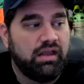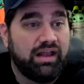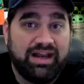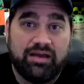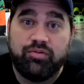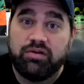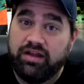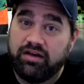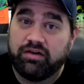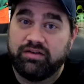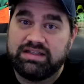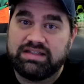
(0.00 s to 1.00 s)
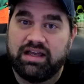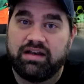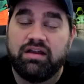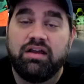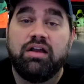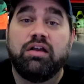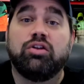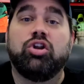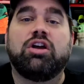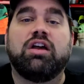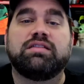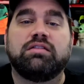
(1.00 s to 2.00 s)
And Amber literally said,
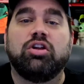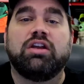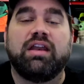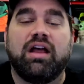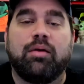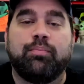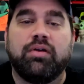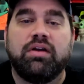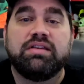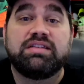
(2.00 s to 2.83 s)
look it up.